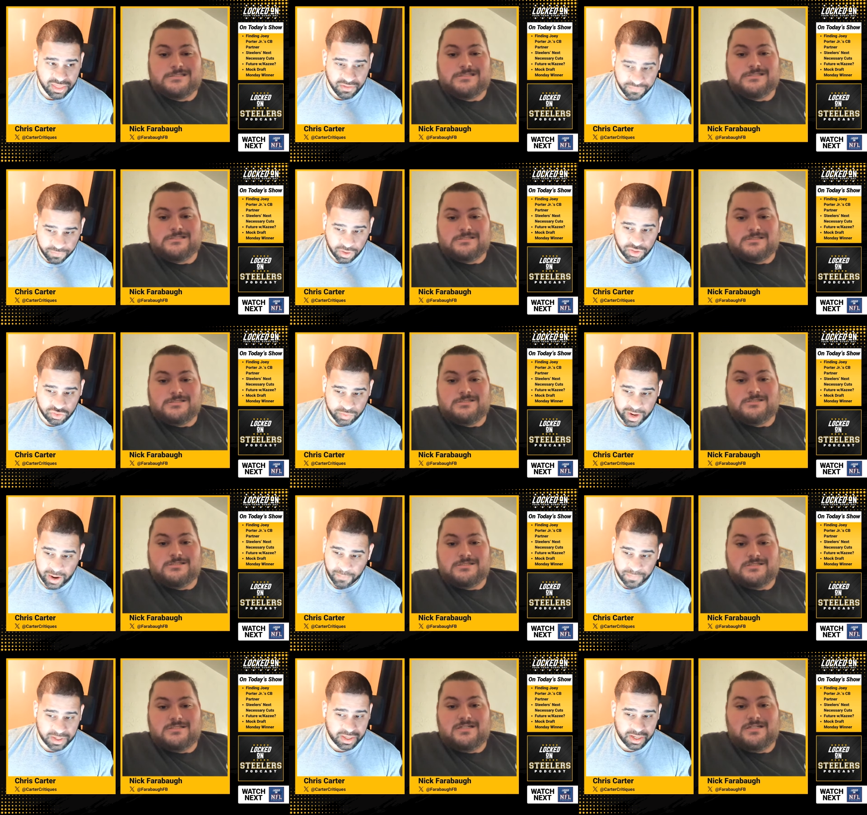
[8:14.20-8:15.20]
Speaker 1: in the first
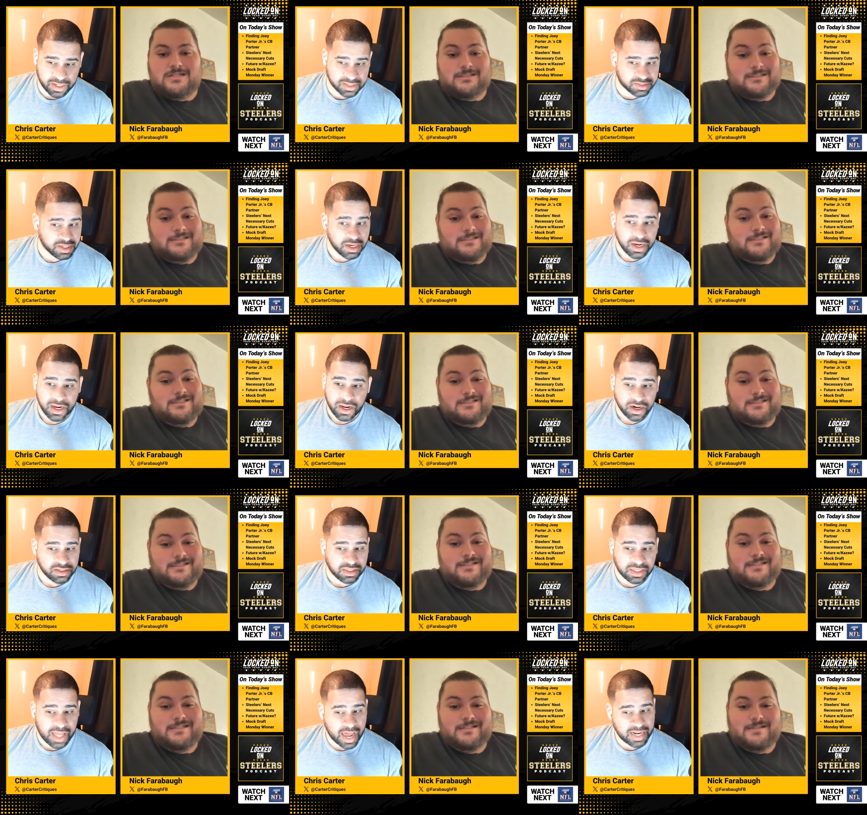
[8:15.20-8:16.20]
round? Because
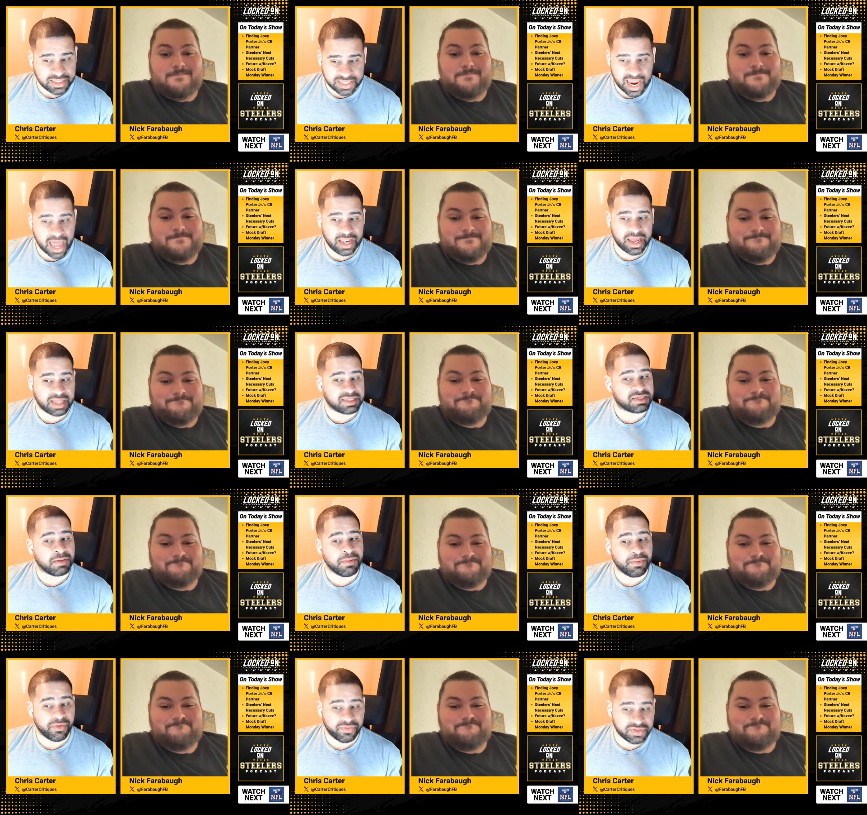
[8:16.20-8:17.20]
there's a lot of talent, and
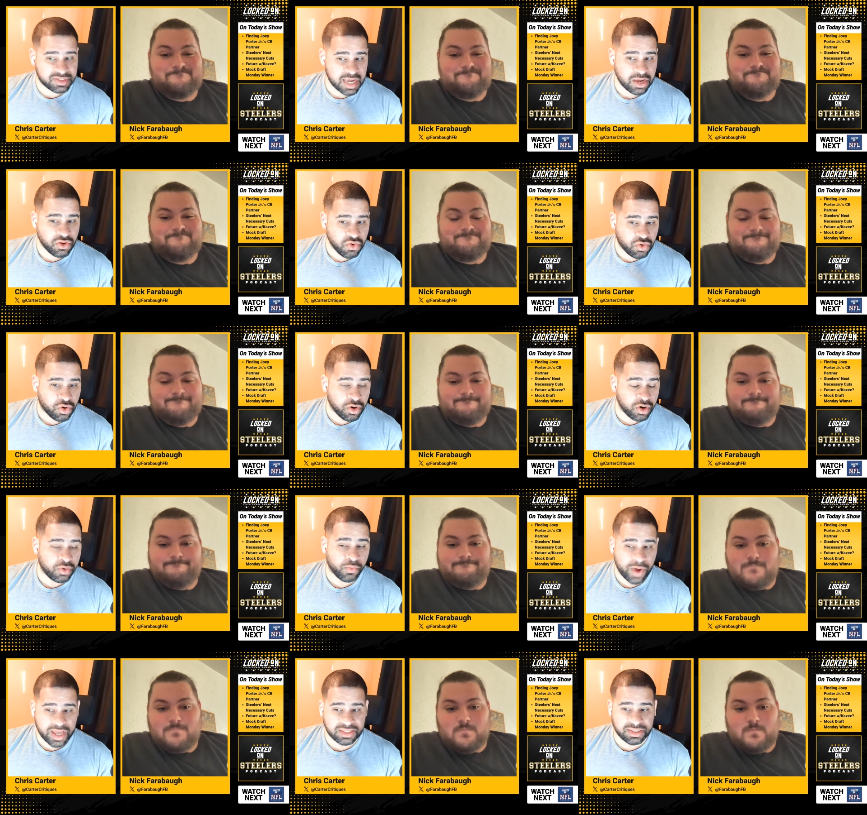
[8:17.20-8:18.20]
some people even say you could
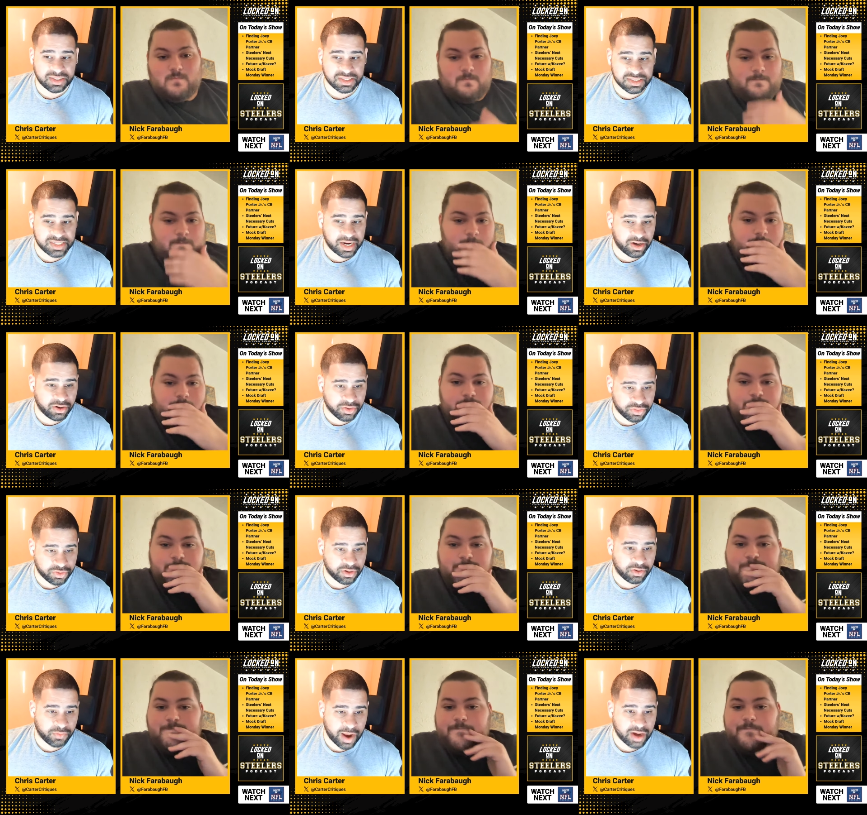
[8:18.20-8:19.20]
wait to the second or
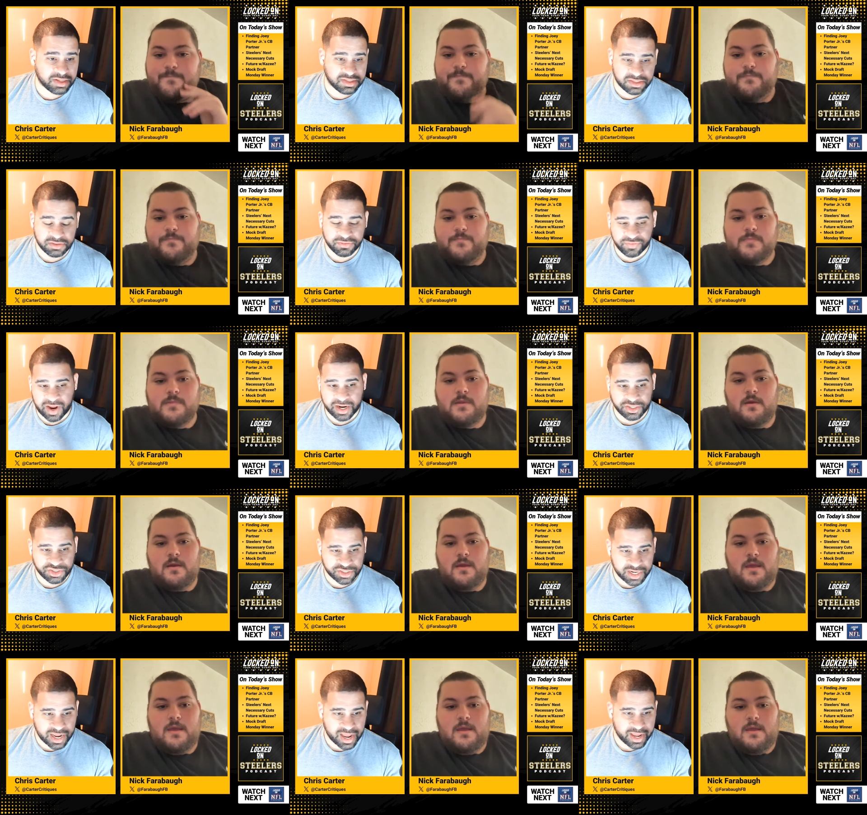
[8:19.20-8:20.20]
third round and still find
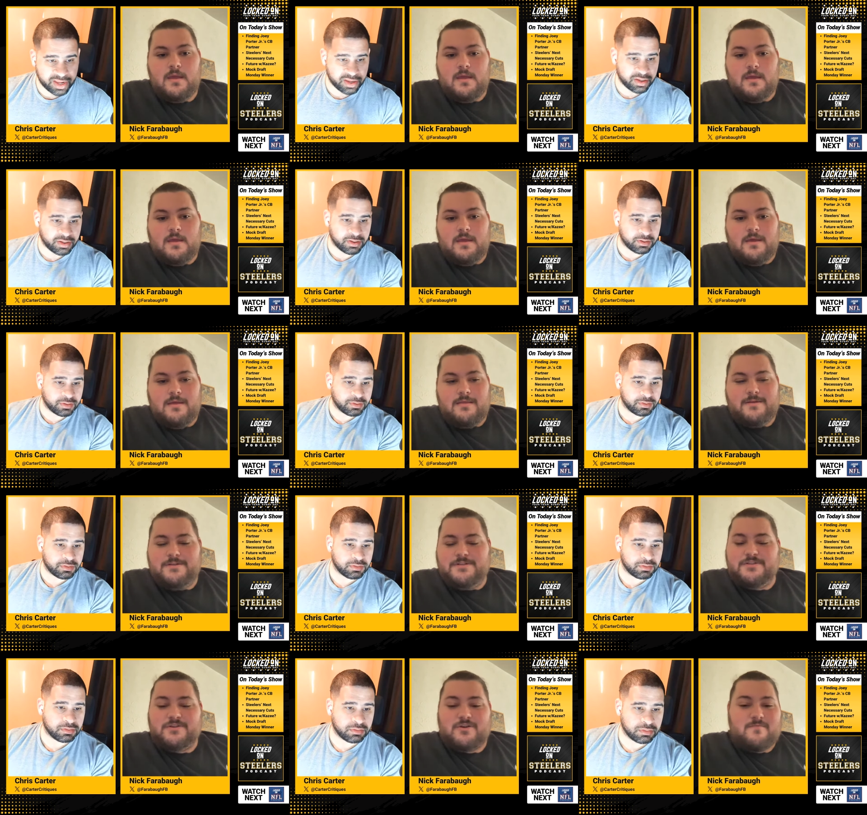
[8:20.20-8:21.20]
your
Speaker 2: guy.
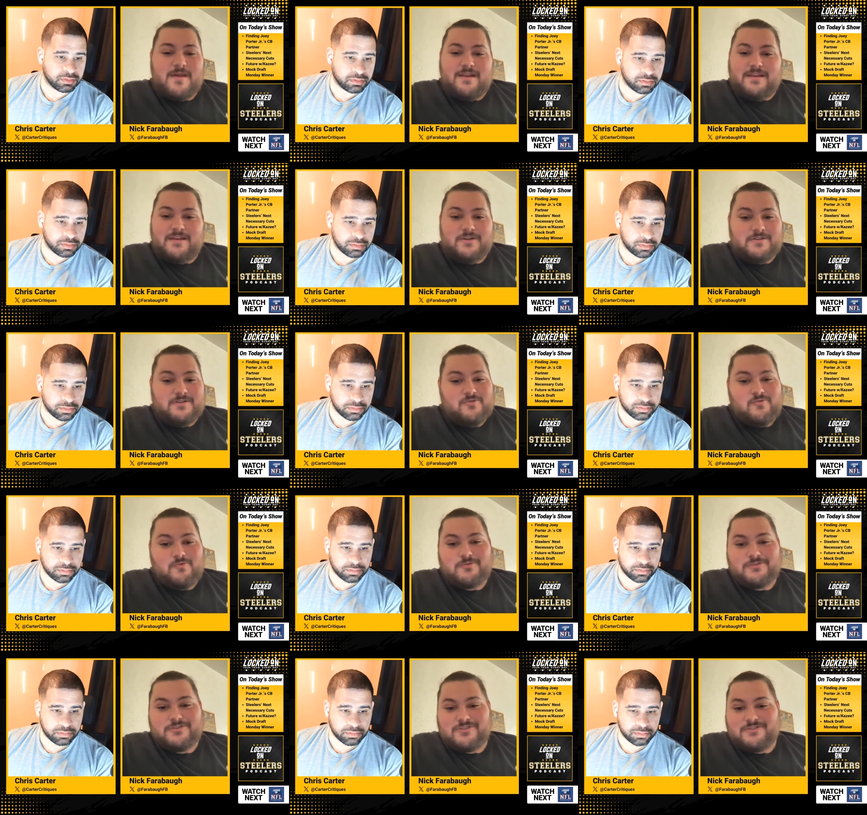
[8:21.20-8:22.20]
There's so many good
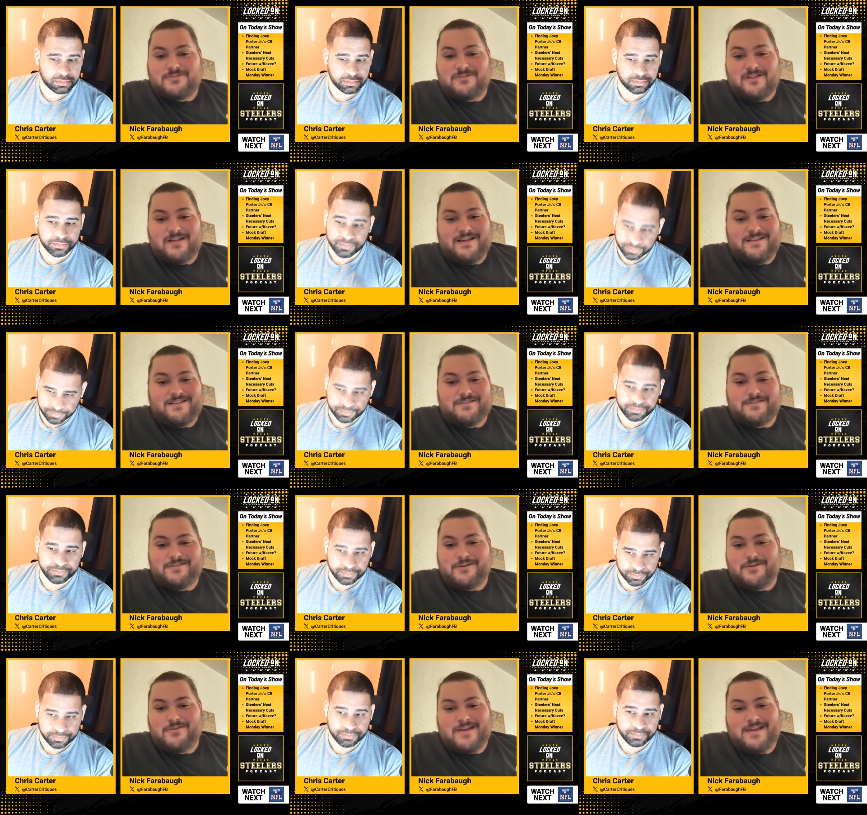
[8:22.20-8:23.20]
corners in this class.
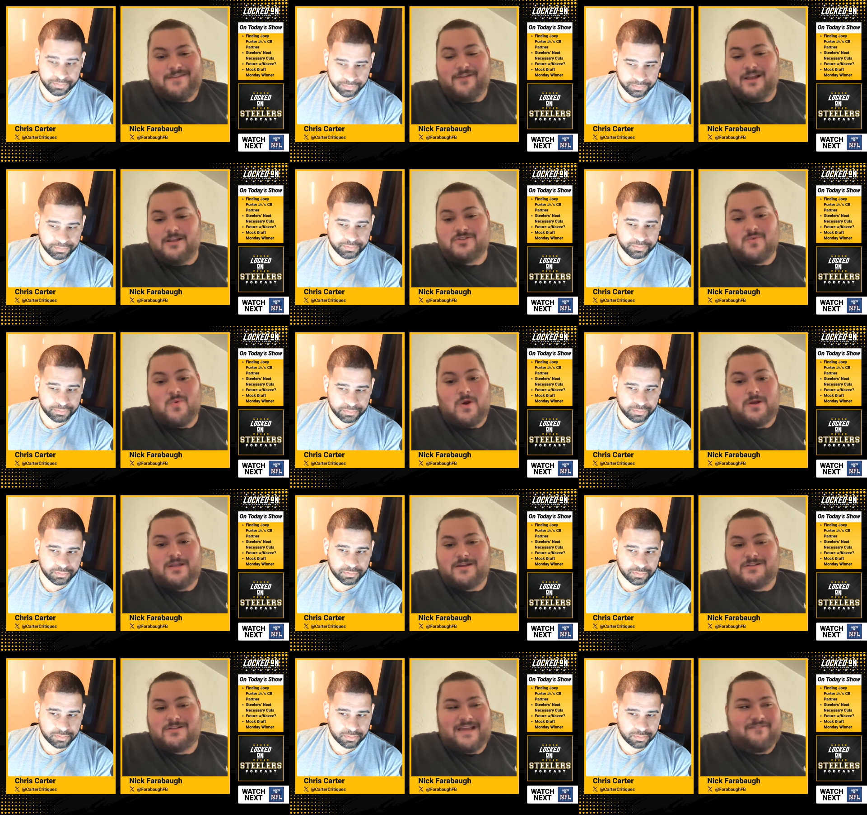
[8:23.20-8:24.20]
You know, even at 20,
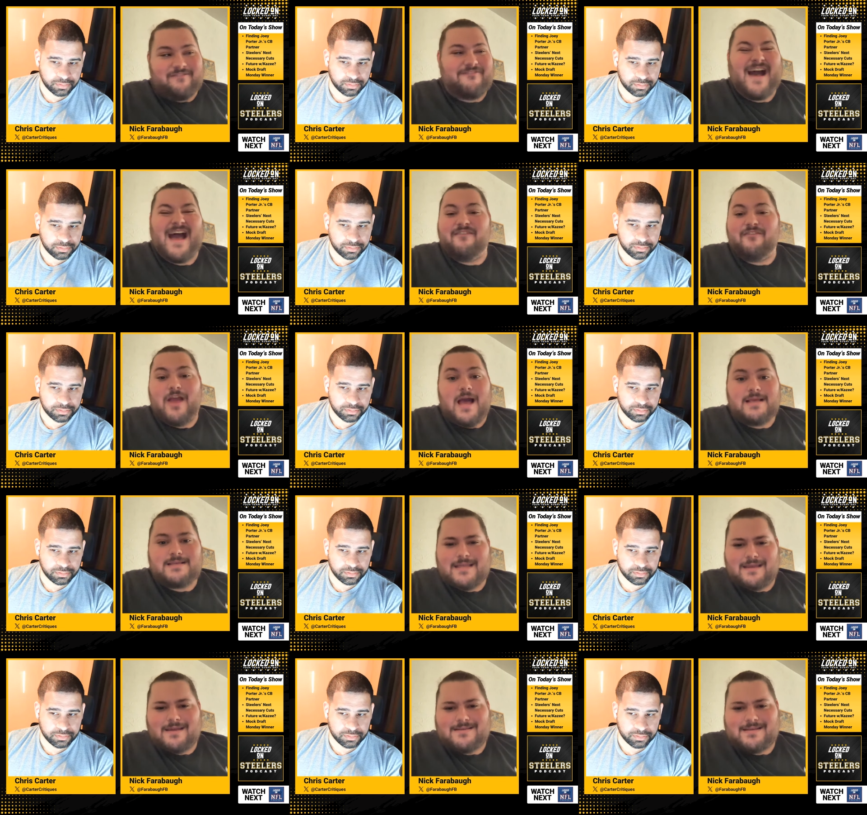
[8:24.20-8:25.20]
there's like five guys
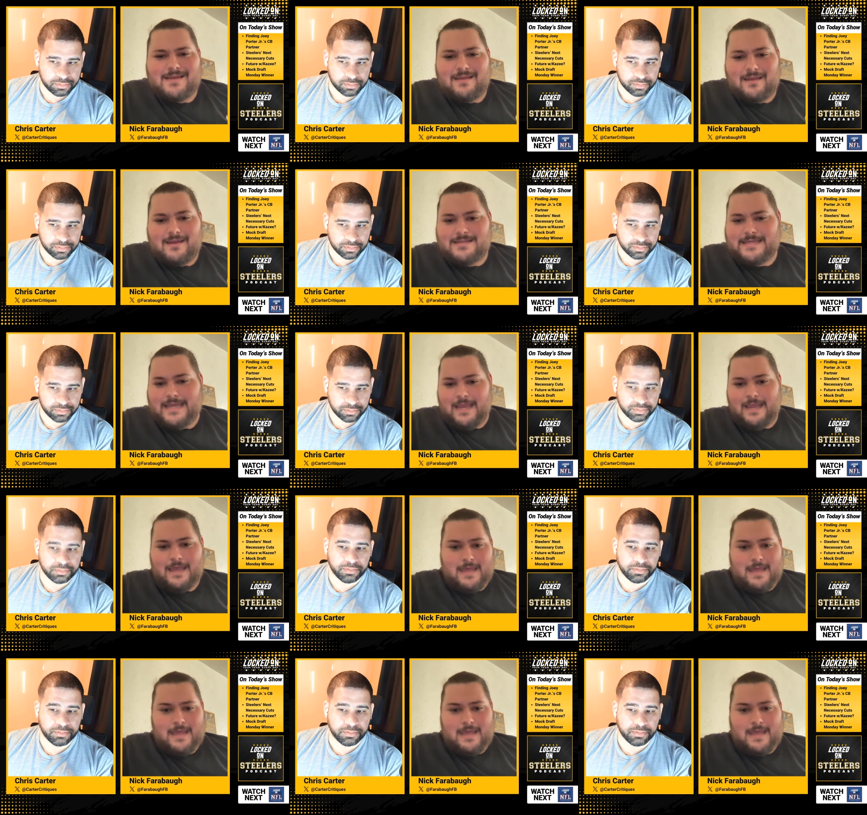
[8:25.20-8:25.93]
they could take. They could take